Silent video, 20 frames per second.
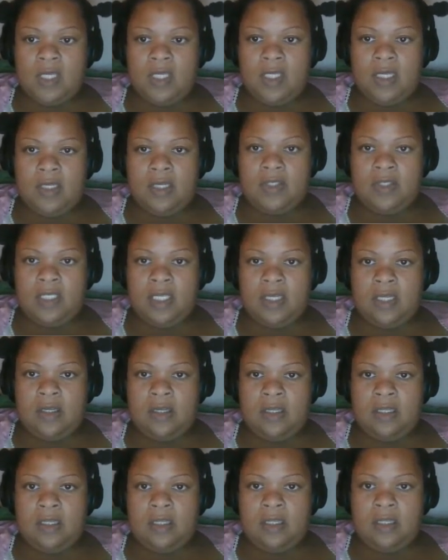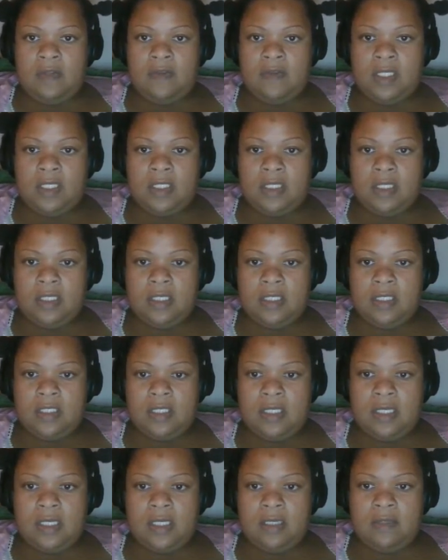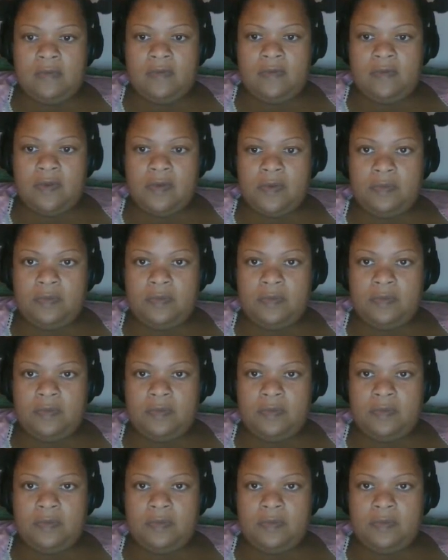You can see all of this good stuff.